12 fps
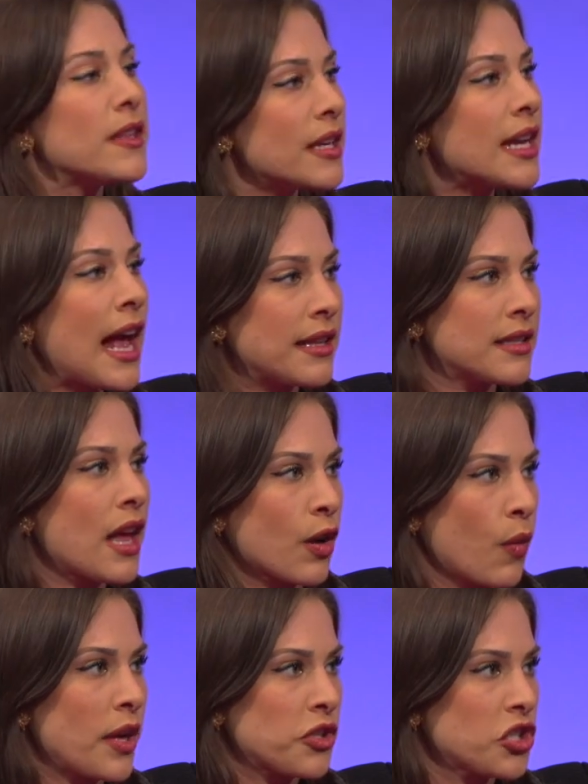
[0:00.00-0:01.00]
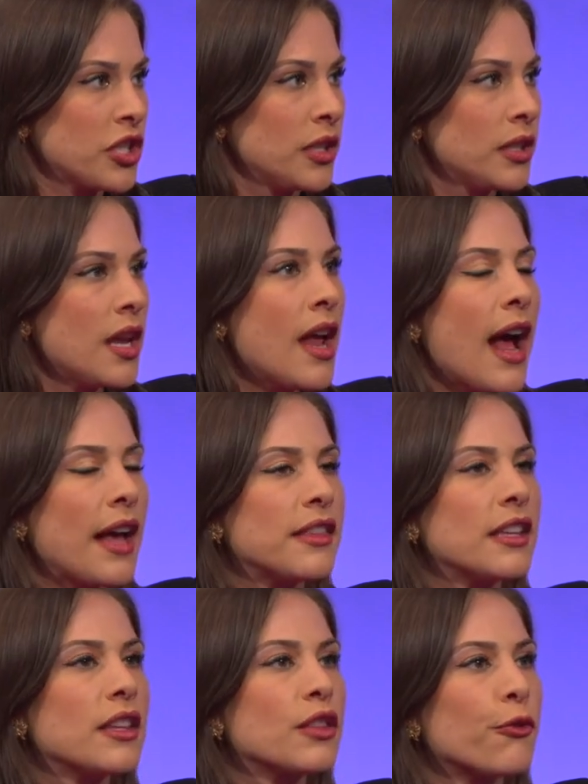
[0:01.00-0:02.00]
that he asked that question. I
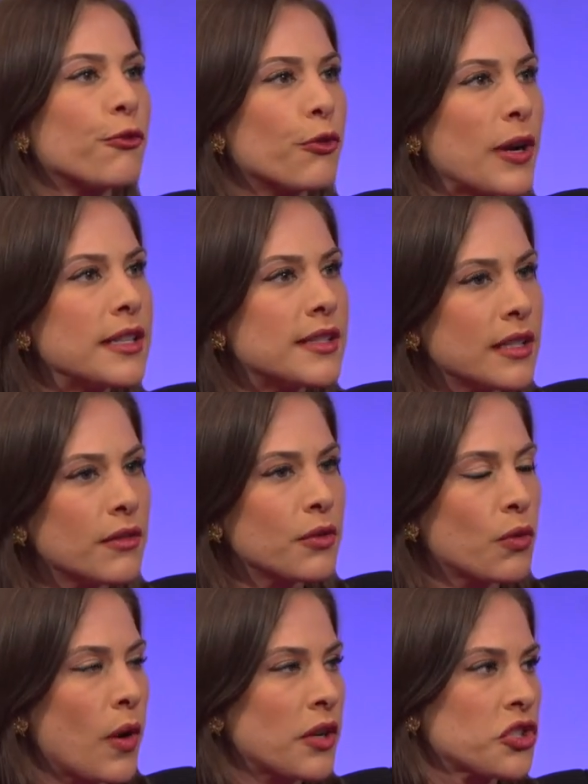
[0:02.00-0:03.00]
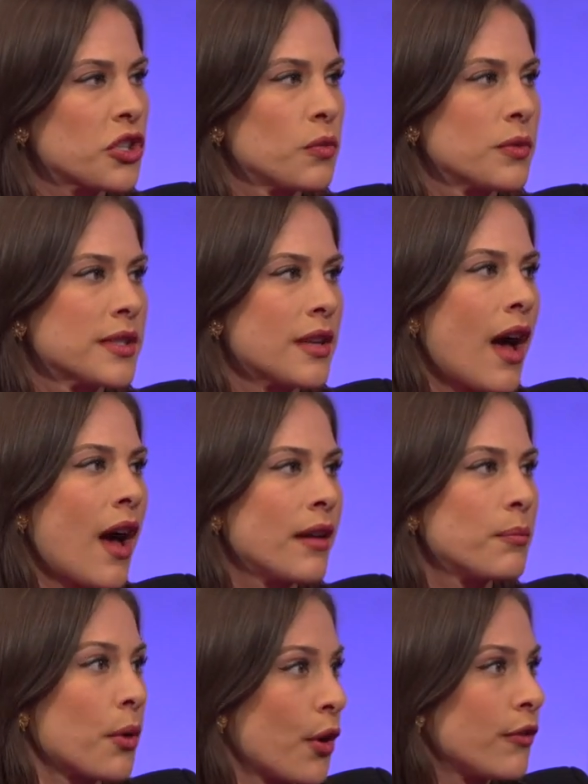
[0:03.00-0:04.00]
think that the phrasing of the question was
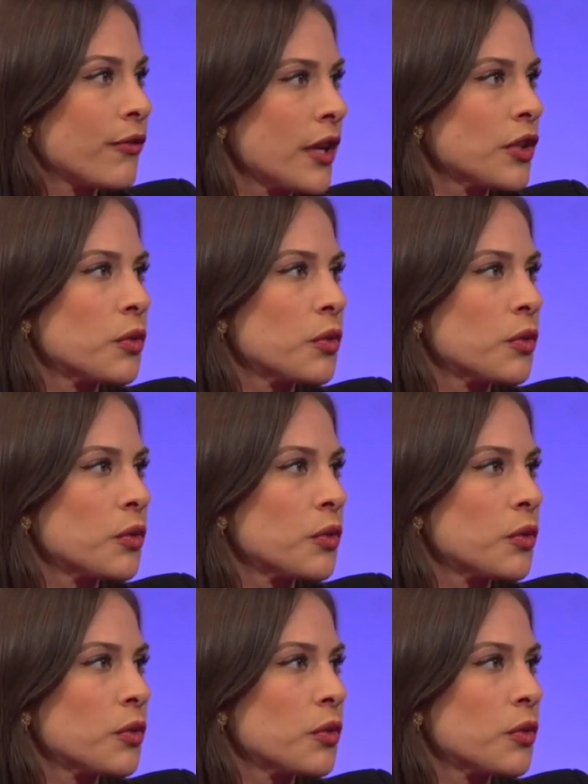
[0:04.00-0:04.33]
not perfect,